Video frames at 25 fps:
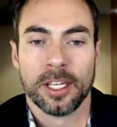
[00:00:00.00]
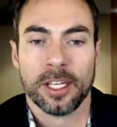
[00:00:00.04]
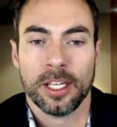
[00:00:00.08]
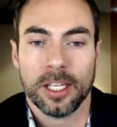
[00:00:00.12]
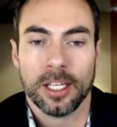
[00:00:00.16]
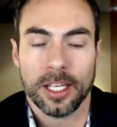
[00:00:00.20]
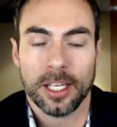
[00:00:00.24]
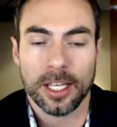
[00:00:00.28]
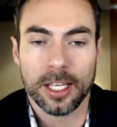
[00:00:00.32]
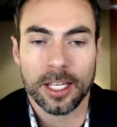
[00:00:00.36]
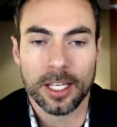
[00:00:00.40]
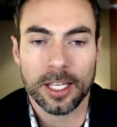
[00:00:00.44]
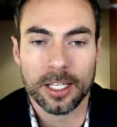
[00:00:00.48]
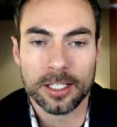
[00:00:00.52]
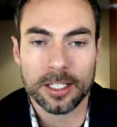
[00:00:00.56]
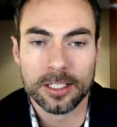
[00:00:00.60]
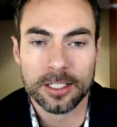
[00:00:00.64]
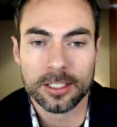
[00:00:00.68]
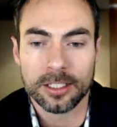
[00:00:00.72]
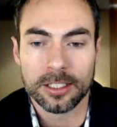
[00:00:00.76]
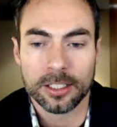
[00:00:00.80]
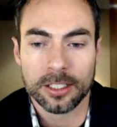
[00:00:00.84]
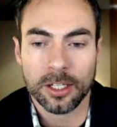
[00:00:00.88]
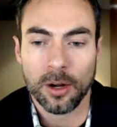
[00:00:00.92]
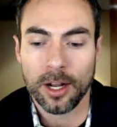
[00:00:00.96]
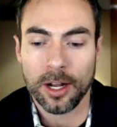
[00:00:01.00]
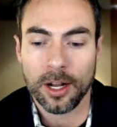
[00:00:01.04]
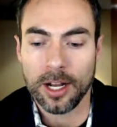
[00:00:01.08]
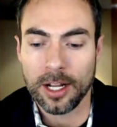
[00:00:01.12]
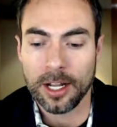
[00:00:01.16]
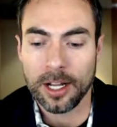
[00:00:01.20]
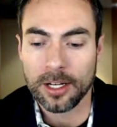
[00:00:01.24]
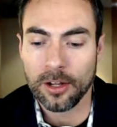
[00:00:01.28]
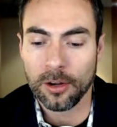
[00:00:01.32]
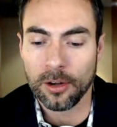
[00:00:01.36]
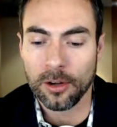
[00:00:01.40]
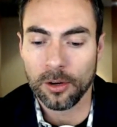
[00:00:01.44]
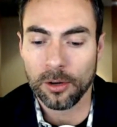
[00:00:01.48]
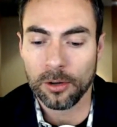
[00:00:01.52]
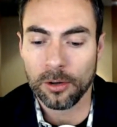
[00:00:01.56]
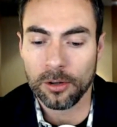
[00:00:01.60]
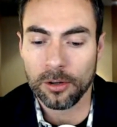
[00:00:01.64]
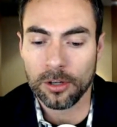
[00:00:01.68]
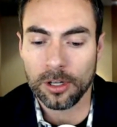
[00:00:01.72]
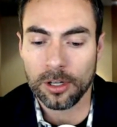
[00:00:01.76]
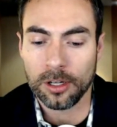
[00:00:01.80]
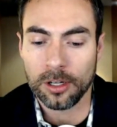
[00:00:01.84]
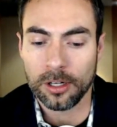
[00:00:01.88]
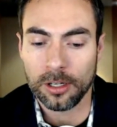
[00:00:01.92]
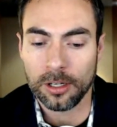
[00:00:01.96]
And I
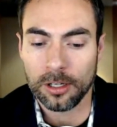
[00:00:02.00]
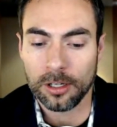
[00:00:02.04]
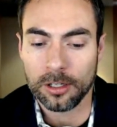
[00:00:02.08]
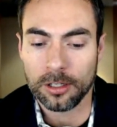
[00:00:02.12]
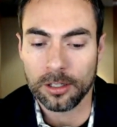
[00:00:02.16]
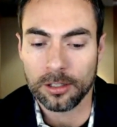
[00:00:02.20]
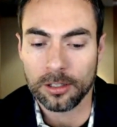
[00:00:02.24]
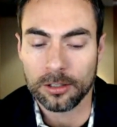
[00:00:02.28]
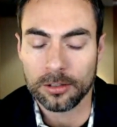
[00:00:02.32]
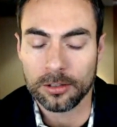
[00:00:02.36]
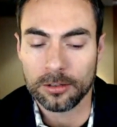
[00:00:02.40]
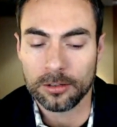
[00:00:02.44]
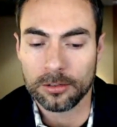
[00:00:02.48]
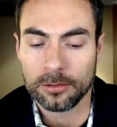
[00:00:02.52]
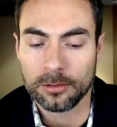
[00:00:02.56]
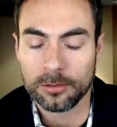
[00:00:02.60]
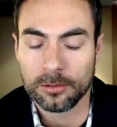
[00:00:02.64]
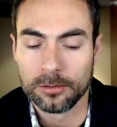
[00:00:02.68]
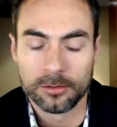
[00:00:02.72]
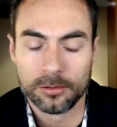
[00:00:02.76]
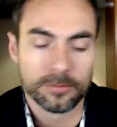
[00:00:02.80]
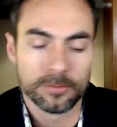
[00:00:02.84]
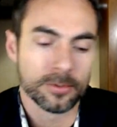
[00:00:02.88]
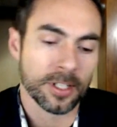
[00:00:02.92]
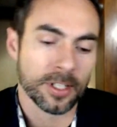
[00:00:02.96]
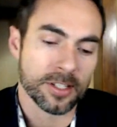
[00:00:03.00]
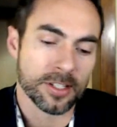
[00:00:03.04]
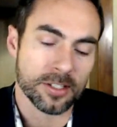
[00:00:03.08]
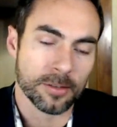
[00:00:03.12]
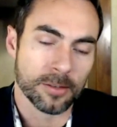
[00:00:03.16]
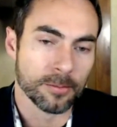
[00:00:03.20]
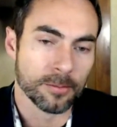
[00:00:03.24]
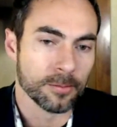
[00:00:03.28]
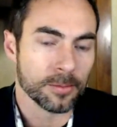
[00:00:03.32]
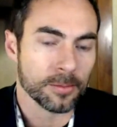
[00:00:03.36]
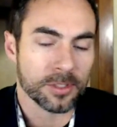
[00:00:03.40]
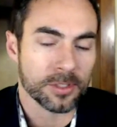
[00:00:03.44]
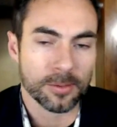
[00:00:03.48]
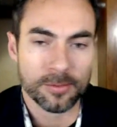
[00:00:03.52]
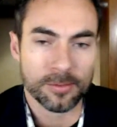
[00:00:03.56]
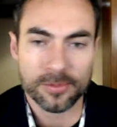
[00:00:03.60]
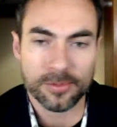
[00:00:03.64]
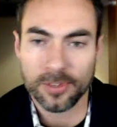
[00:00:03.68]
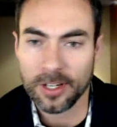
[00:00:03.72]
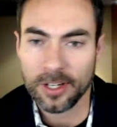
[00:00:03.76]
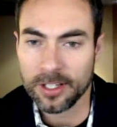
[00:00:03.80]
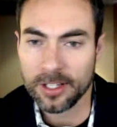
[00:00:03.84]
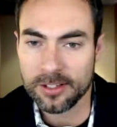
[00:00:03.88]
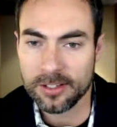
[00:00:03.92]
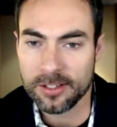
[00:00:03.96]
know got some
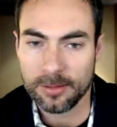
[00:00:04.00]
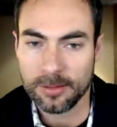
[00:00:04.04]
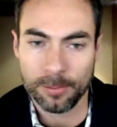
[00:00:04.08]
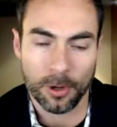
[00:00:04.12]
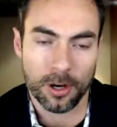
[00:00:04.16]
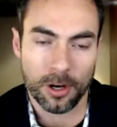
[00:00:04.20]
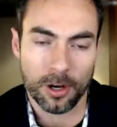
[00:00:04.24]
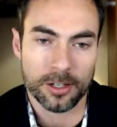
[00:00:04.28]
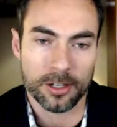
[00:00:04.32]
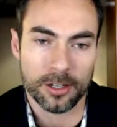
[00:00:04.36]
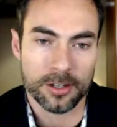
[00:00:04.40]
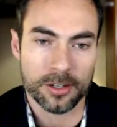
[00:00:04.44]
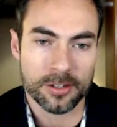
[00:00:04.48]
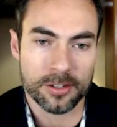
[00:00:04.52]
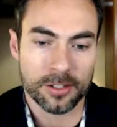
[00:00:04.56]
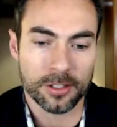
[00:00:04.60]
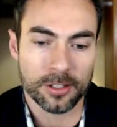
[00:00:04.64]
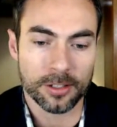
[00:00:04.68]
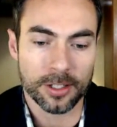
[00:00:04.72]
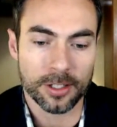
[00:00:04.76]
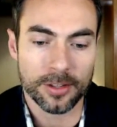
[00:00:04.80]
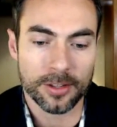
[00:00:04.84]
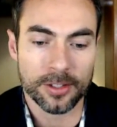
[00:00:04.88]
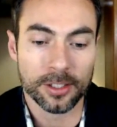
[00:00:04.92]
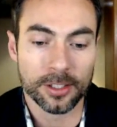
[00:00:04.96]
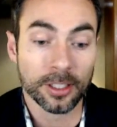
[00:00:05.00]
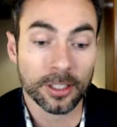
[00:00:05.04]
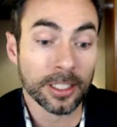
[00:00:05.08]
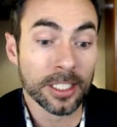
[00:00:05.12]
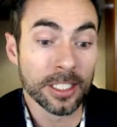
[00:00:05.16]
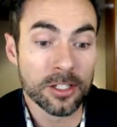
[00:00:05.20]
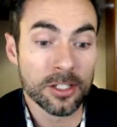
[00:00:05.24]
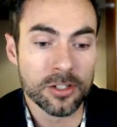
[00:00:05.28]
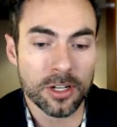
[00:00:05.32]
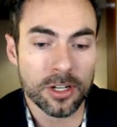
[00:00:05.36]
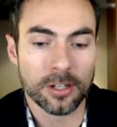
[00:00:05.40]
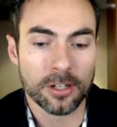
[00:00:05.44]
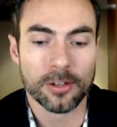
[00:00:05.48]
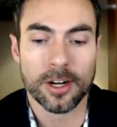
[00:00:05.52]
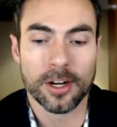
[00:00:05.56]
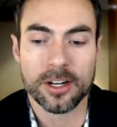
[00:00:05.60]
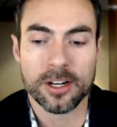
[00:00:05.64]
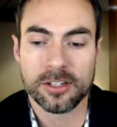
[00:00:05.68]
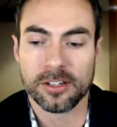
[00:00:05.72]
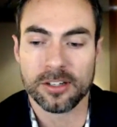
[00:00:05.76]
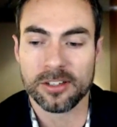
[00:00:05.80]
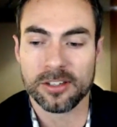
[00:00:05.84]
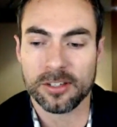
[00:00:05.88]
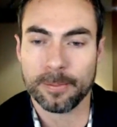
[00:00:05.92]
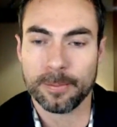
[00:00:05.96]
friends and partners that are in the lead
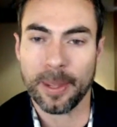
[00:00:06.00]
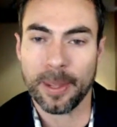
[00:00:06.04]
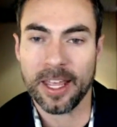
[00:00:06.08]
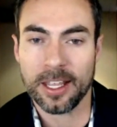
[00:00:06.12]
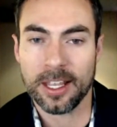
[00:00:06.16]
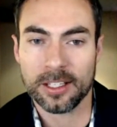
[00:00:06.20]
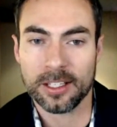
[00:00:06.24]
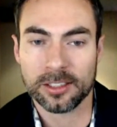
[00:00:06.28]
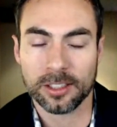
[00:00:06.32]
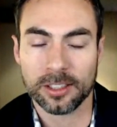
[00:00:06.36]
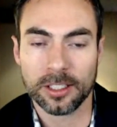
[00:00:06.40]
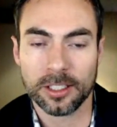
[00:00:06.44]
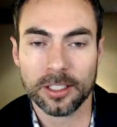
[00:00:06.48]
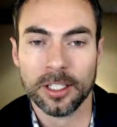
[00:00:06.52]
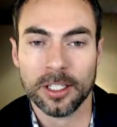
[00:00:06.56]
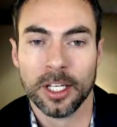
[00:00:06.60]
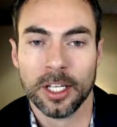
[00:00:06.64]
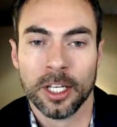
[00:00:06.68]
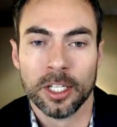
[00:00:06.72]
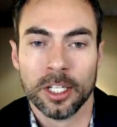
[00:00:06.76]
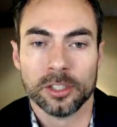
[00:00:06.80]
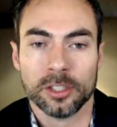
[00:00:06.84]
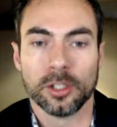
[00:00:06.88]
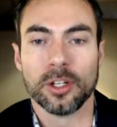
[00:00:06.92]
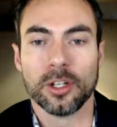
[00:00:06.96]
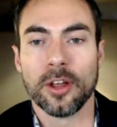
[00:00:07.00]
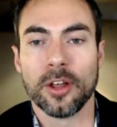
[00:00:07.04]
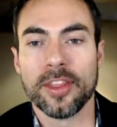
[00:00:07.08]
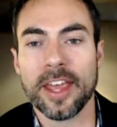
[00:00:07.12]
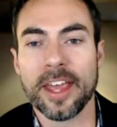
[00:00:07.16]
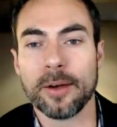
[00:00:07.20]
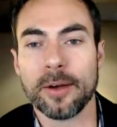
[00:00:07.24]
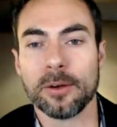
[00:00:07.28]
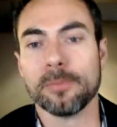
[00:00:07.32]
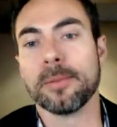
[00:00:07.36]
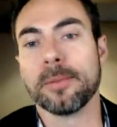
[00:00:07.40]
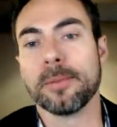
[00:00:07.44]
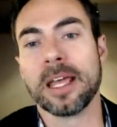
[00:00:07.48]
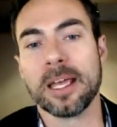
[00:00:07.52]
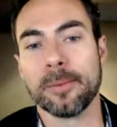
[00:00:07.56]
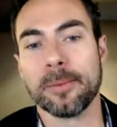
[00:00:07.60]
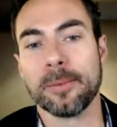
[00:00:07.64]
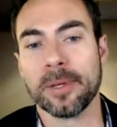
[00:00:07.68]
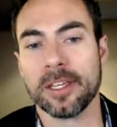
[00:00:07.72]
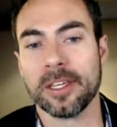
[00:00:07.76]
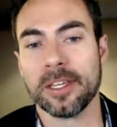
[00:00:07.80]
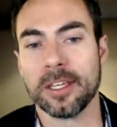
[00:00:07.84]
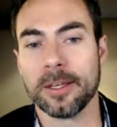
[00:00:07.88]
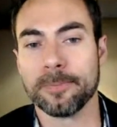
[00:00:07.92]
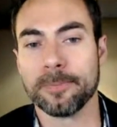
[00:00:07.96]
generation space, and so they would
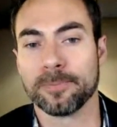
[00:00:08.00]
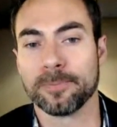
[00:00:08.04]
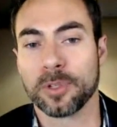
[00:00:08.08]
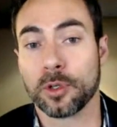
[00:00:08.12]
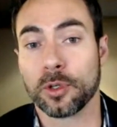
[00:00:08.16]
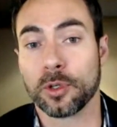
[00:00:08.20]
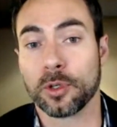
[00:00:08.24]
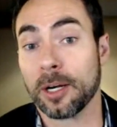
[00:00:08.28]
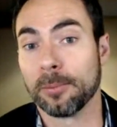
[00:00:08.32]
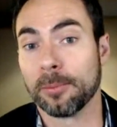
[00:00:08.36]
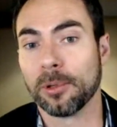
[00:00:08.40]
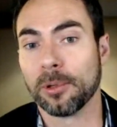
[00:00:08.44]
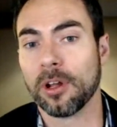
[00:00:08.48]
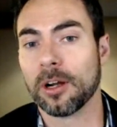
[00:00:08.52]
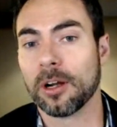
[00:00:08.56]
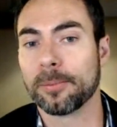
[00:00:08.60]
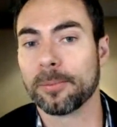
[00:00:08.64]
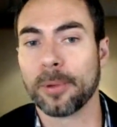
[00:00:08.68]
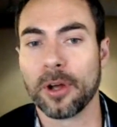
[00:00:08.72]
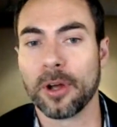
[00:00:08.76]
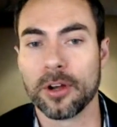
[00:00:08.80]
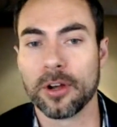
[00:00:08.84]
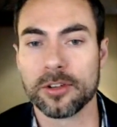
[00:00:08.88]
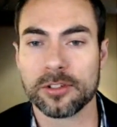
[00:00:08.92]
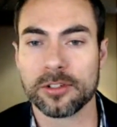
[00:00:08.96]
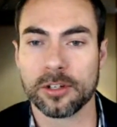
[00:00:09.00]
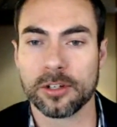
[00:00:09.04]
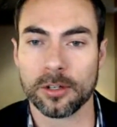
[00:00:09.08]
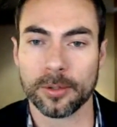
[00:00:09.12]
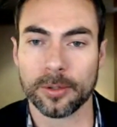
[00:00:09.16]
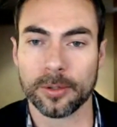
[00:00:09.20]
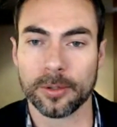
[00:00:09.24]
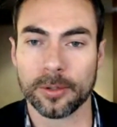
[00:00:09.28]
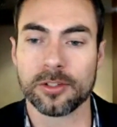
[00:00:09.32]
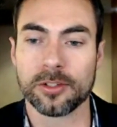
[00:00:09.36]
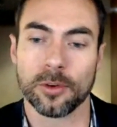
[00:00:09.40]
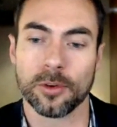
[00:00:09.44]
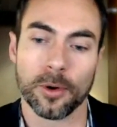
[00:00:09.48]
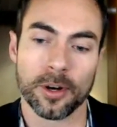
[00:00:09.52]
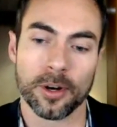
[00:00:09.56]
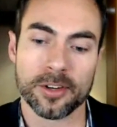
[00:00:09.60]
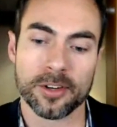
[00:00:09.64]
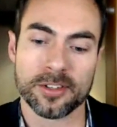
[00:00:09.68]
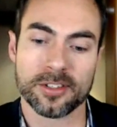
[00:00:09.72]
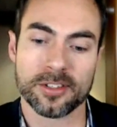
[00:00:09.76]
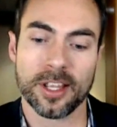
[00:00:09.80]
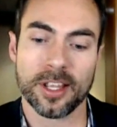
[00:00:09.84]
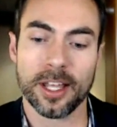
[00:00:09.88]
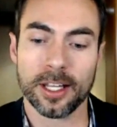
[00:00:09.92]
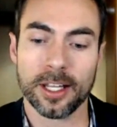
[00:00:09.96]
maybe create a blog post or a resource
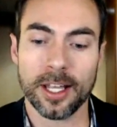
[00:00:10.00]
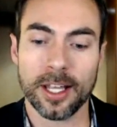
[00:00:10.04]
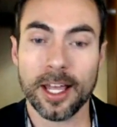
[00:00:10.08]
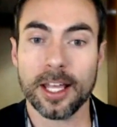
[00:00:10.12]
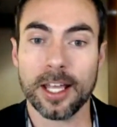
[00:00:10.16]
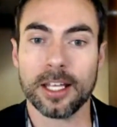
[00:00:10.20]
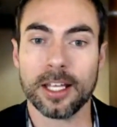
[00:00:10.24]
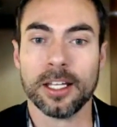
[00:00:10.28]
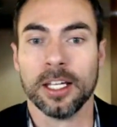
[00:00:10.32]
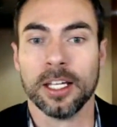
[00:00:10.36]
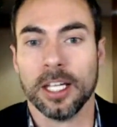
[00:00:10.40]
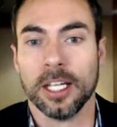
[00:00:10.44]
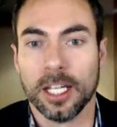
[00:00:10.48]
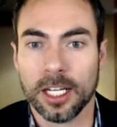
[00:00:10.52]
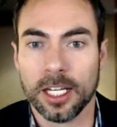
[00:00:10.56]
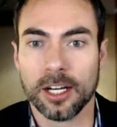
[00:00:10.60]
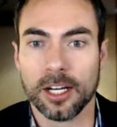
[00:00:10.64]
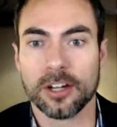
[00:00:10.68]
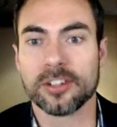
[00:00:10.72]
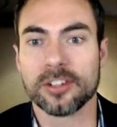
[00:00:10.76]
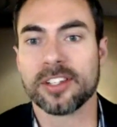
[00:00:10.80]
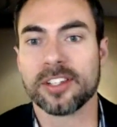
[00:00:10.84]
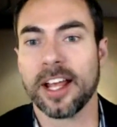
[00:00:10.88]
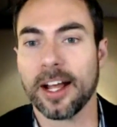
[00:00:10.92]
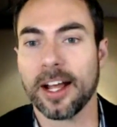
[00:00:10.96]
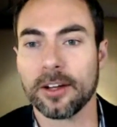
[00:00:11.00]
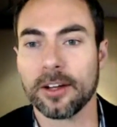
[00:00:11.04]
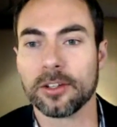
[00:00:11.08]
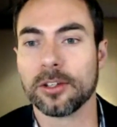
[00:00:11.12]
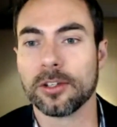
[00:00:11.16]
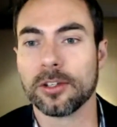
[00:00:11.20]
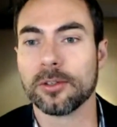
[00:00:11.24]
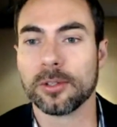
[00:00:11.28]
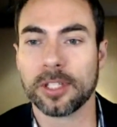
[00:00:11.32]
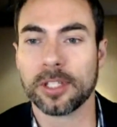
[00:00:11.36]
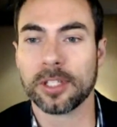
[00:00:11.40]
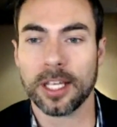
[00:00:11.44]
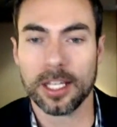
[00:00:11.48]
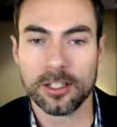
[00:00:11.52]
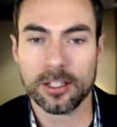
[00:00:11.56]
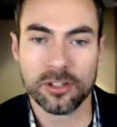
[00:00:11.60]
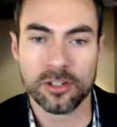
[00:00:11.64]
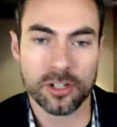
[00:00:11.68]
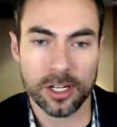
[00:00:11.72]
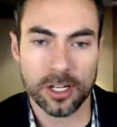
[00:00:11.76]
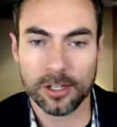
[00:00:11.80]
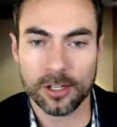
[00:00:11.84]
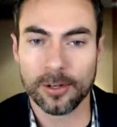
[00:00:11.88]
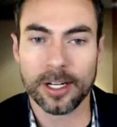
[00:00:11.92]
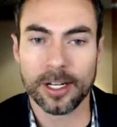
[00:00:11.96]
saying, "Hey, here's how you can
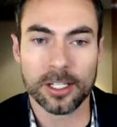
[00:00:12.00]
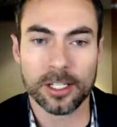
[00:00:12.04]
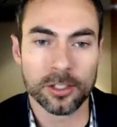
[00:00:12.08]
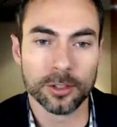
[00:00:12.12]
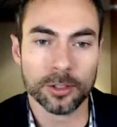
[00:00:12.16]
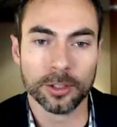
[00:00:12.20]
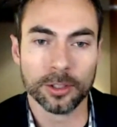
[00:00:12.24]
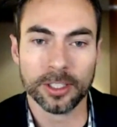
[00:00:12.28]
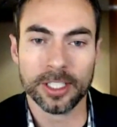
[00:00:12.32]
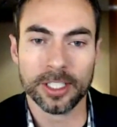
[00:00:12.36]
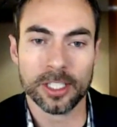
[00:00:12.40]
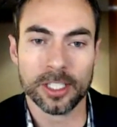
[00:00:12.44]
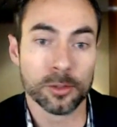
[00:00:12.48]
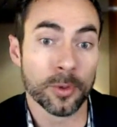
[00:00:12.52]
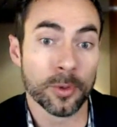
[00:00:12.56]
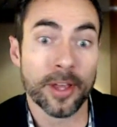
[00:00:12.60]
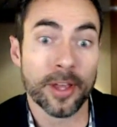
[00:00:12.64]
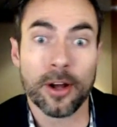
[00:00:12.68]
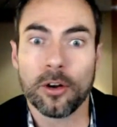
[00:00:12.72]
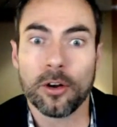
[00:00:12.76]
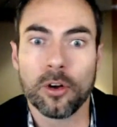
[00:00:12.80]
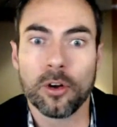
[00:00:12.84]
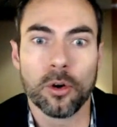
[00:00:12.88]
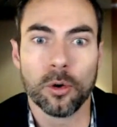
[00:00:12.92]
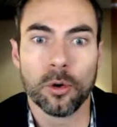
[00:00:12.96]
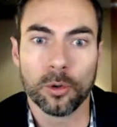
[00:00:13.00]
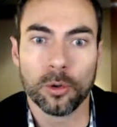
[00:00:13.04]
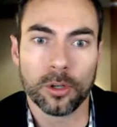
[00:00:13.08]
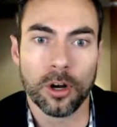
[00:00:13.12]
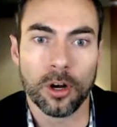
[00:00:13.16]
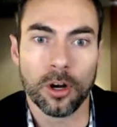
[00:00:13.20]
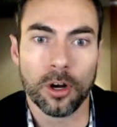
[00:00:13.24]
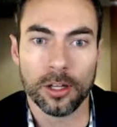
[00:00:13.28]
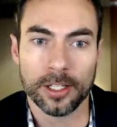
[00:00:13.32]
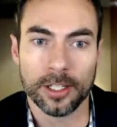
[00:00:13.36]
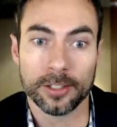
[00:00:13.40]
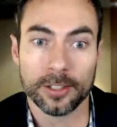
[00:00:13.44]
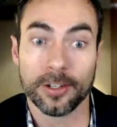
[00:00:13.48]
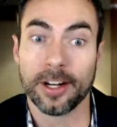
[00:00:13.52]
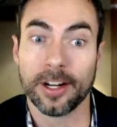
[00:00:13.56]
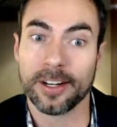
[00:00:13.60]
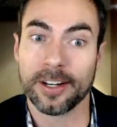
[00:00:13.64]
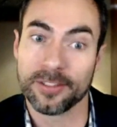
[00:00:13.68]
generate new leads without cold calling," right?